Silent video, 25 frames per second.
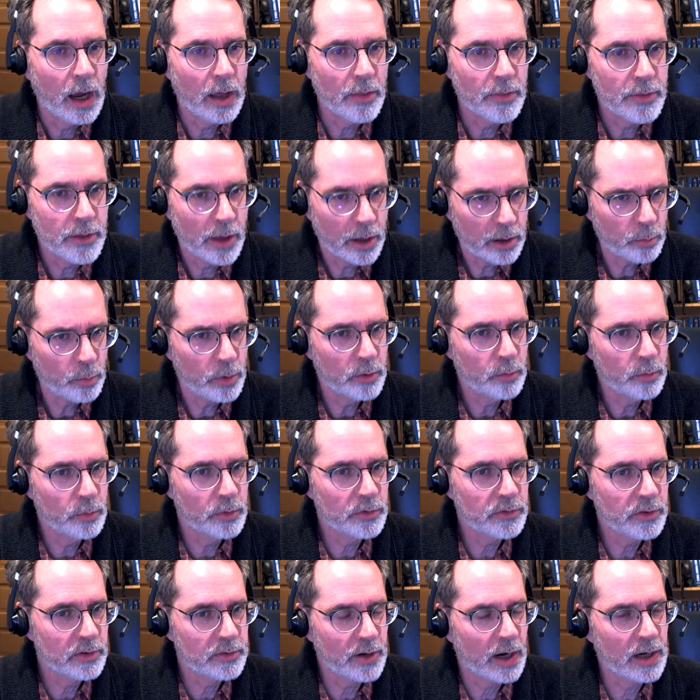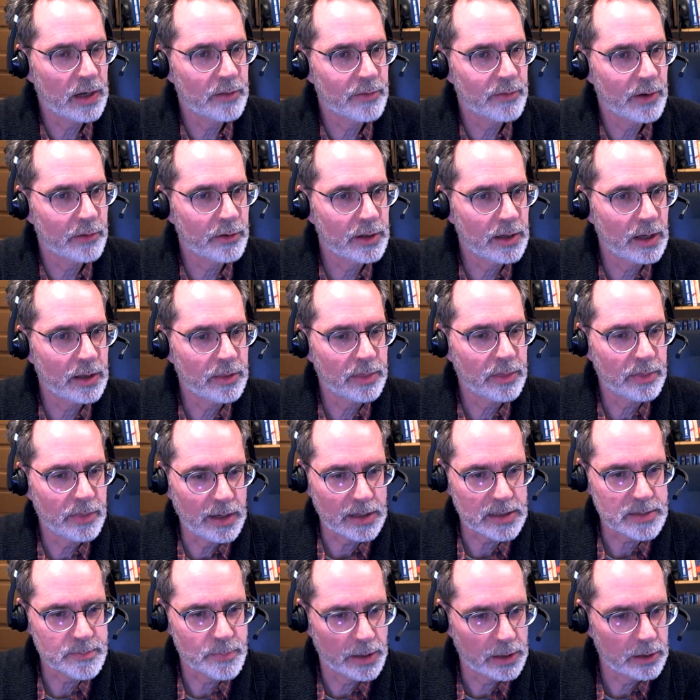The other one was Design of Everyday
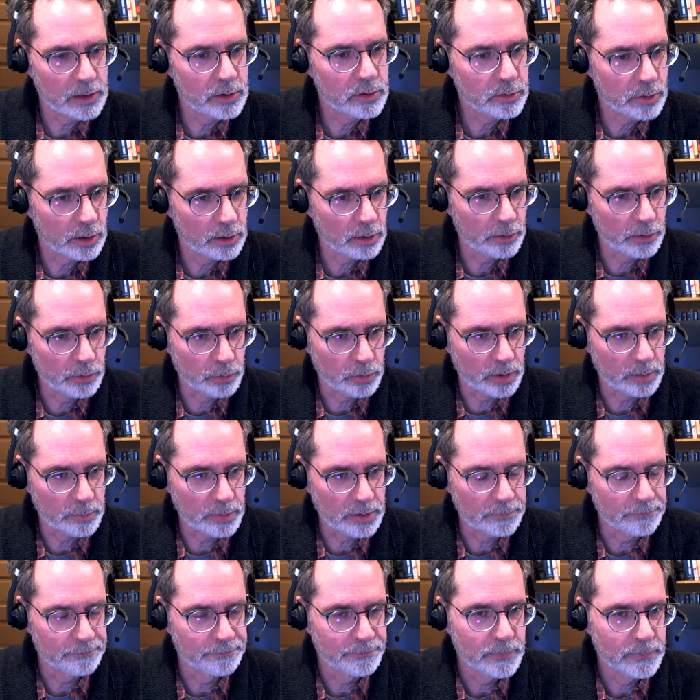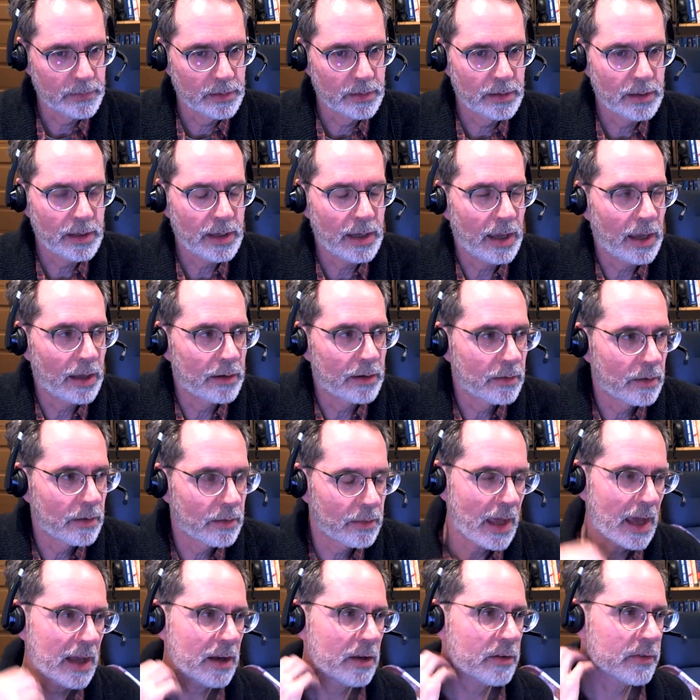Things by Donald Norman. And
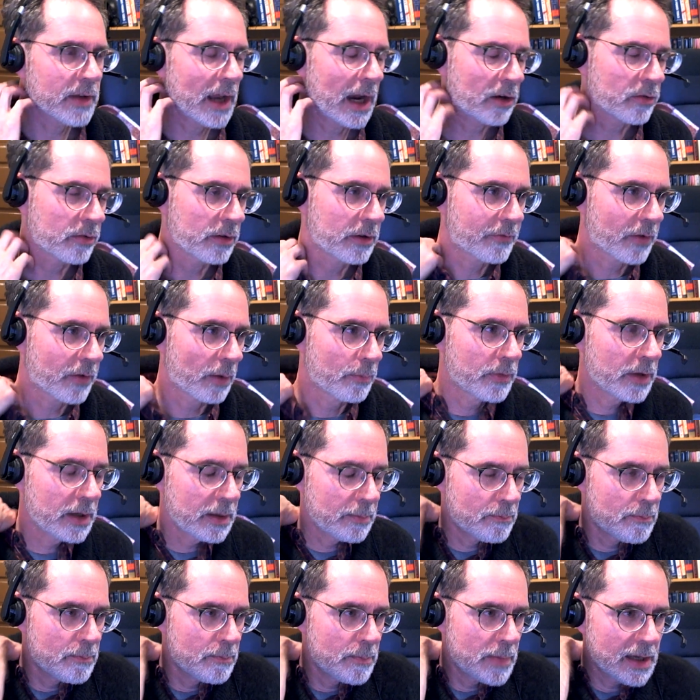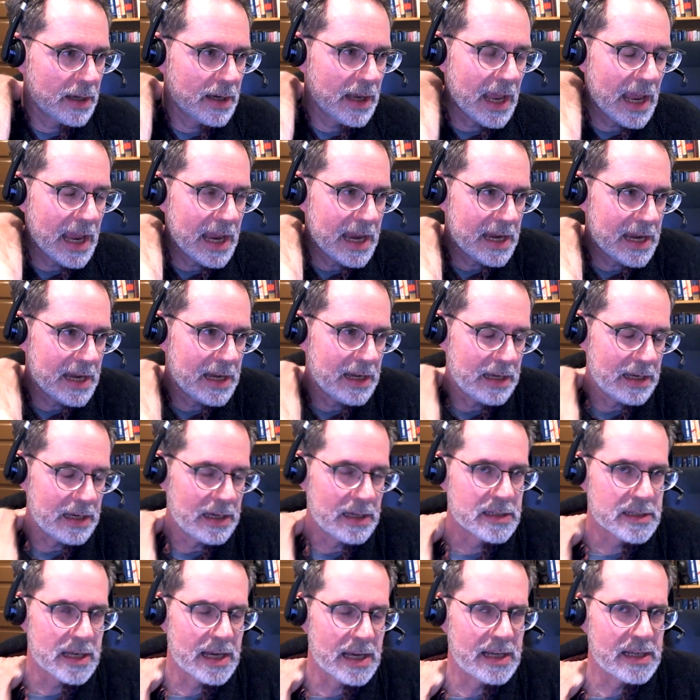that is actually from the mid
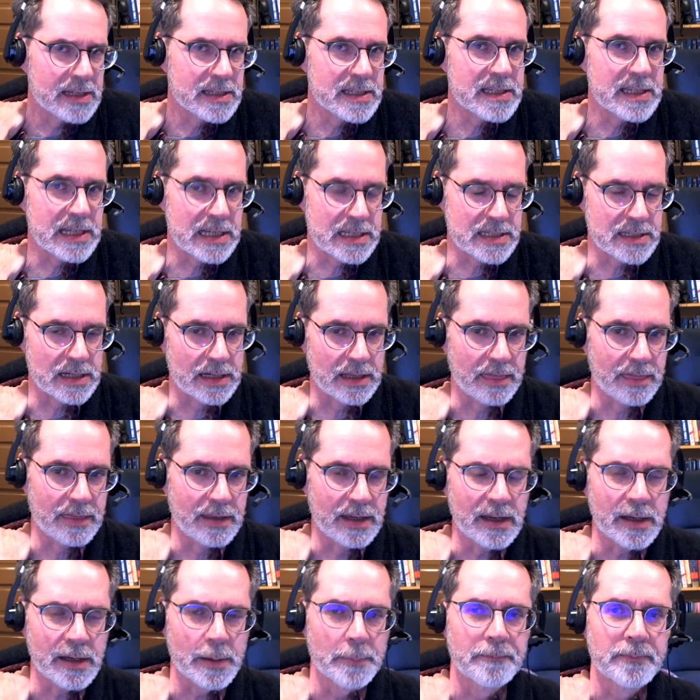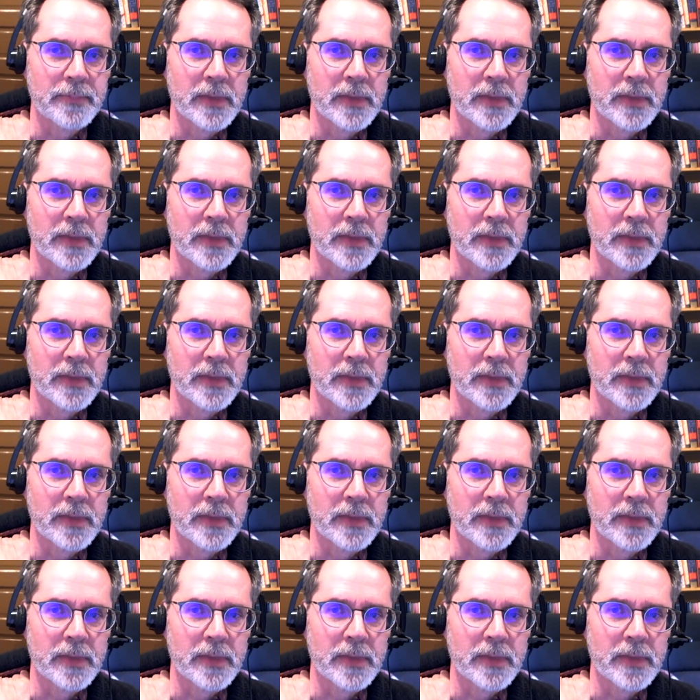80s, 86, I think.